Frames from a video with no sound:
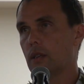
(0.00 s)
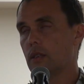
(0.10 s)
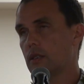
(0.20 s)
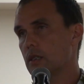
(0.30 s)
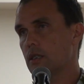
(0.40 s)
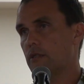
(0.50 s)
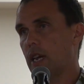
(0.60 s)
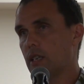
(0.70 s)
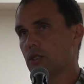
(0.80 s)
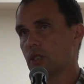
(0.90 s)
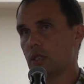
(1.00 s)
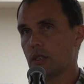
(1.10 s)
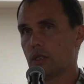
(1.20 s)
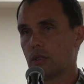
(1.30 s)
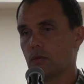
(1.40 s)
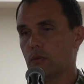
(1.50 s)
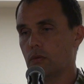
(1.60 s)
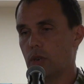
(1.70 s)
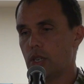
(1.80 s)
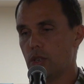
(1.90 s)
The disadvantage is
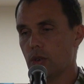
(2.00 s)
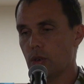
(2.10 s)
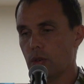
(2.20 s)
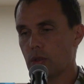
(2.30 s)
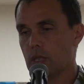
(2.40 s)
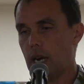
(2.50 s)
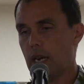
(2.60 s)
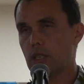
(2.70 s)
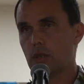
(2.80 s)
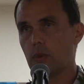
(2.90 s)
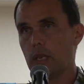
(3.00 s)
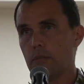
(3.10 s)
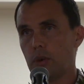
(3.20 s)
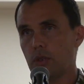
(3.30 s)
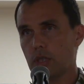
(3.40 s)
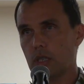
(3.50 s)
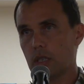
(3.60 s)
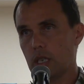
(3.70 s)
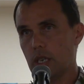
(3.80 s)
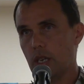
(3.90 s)
when you're tied to it
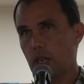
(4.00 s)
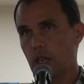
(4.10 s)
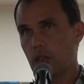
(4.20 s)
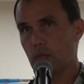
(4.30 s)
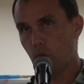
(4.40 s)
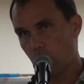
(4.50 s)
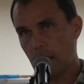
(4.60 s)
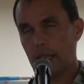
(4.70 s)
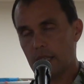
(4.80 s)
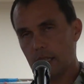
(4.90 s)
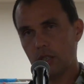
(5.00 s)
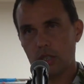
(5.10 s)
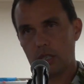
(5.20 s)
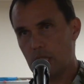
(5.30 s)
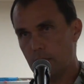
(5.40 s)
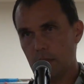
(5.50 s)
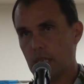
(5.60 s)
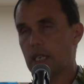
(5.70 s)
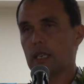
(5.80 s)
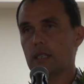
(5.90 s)
personally, you're more likely to just keep
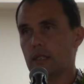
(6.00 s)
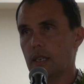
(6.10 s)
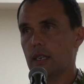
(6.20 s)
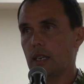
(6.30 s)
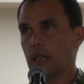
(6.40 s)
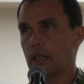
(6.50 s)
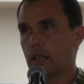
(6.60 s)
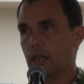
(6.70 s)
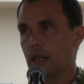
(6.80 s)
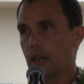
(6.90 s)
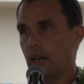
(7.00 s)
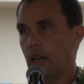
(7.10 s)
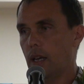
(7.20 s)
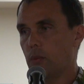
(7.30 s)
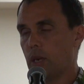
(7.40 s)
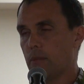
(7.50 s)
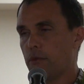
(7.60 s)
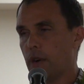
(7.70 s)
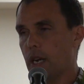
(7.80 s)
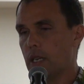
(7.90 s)
digging and digging. And what I'm
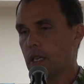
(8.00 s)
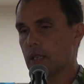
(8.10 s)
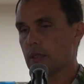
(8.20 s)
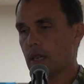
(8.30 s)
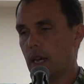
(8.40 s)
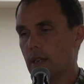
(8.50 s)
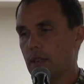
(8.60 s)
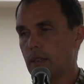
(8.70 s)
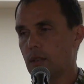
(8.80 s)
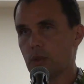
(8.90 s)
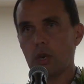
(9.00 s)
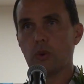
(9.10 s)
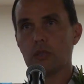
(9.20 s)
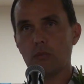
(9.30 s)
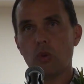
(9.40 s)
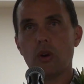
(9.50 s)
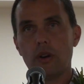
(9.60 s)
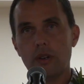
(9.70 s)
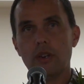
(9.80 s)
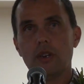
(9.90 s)
finding is that there's always more
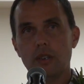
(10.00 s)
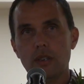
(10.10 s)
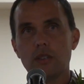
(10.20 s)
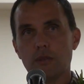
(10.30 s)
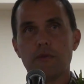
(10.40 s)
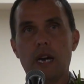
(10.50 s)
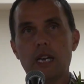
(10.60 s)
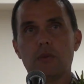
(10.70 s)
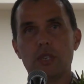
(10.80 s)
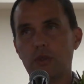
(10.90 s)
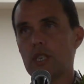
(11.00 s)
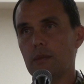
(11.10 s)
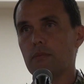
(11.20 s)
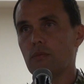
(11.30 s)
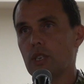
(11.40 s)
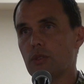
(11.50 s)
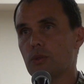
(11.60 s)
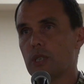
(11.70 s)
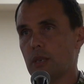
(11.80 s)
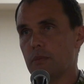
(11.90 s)
to find when you
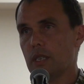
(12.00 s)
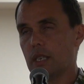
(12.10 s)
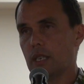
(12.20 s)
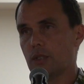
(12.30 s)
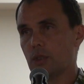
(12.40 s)
do keep digging.